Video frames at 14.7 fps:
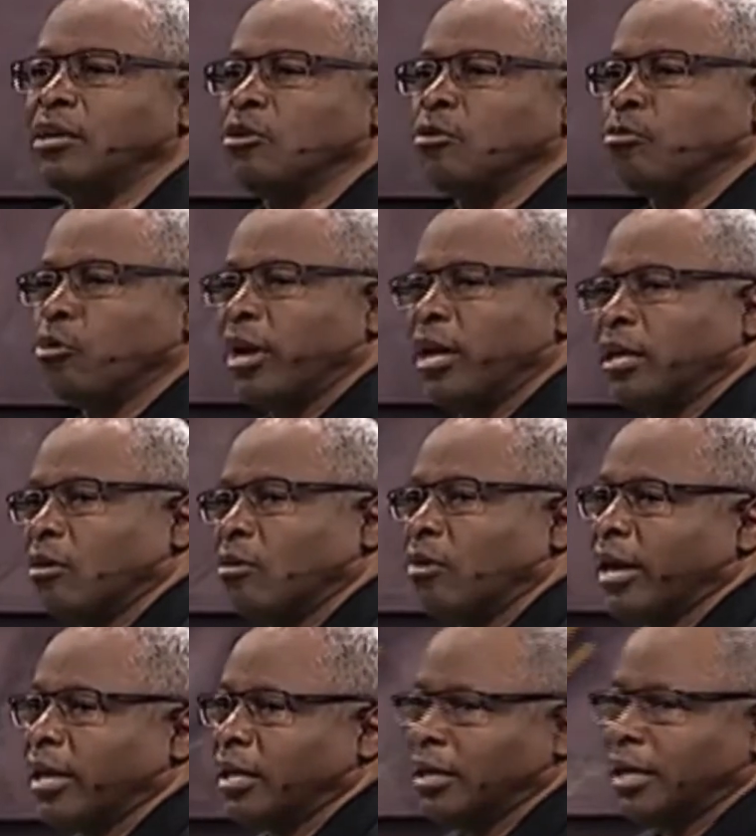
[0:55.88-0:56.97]
you're praying
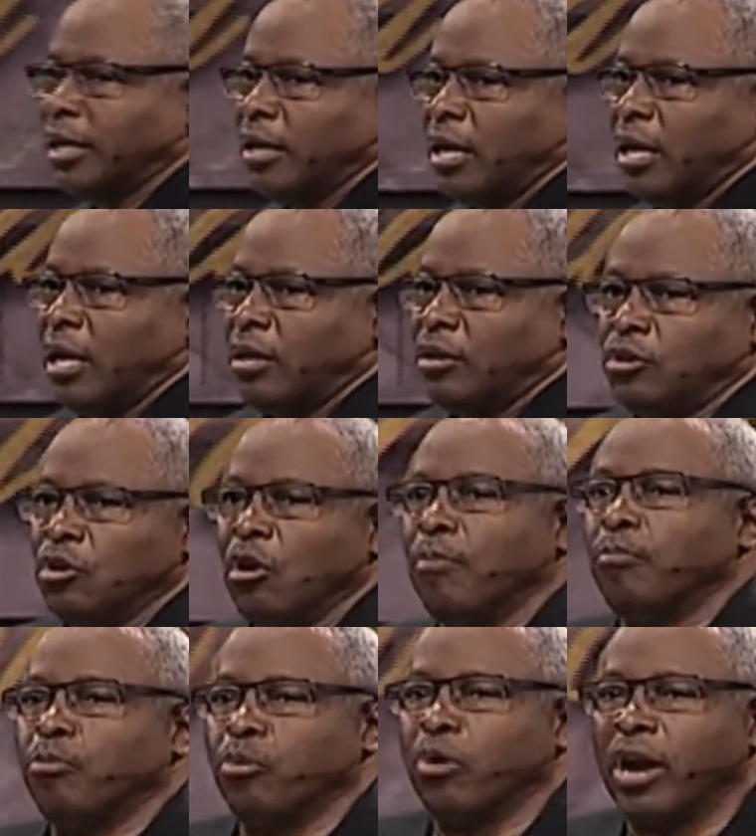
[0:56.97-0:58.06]
correctly, your
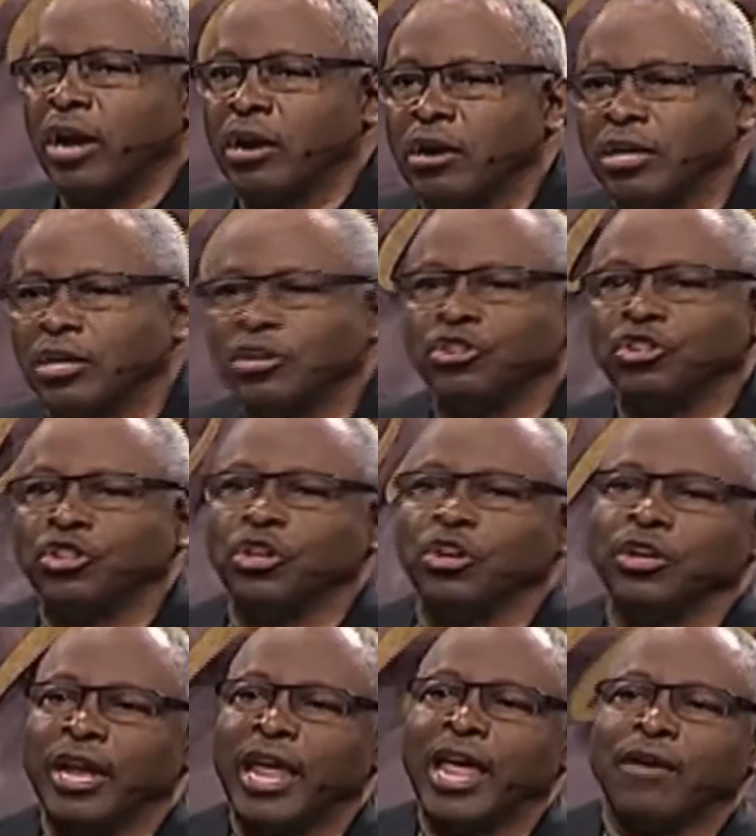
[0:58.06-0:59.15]
prayer should
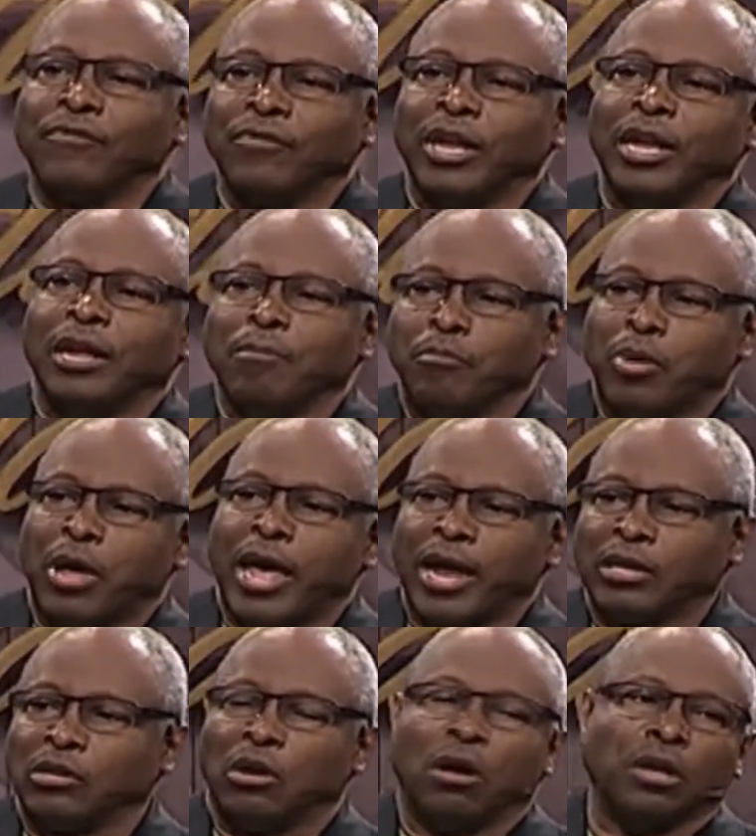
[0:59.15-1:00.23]
have
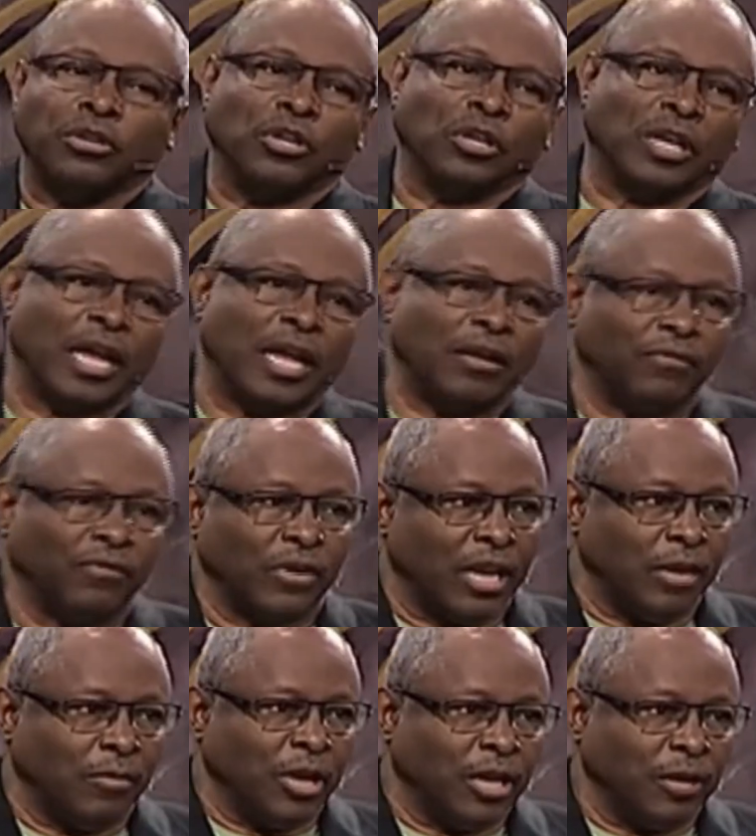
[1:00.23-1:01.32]
impact on your life.
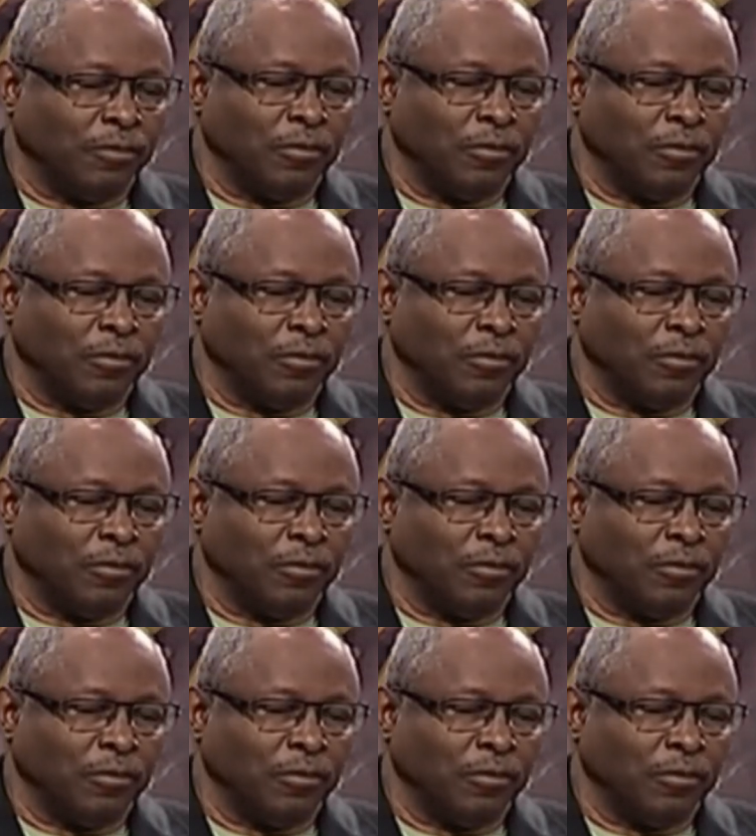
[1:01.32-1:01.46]
Amen?